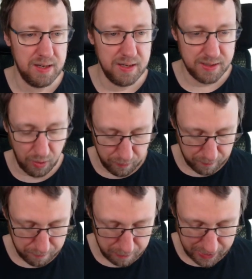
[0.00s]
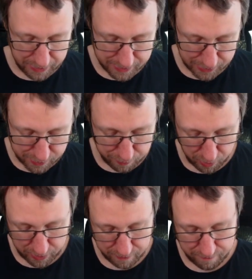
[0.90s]
So minus
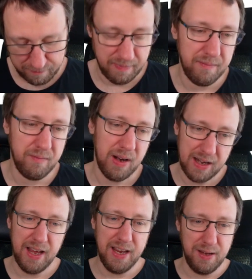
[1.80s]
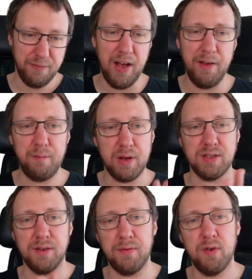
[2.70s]
6.85
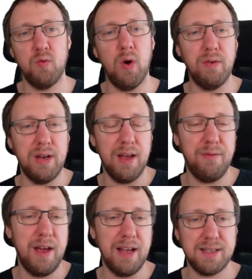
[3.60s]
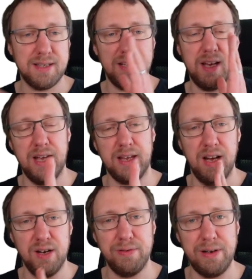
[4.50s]
because of rounding effects. I
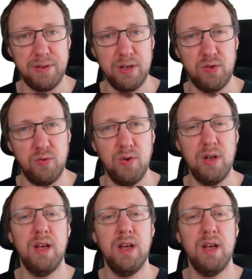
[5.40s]
cut off after two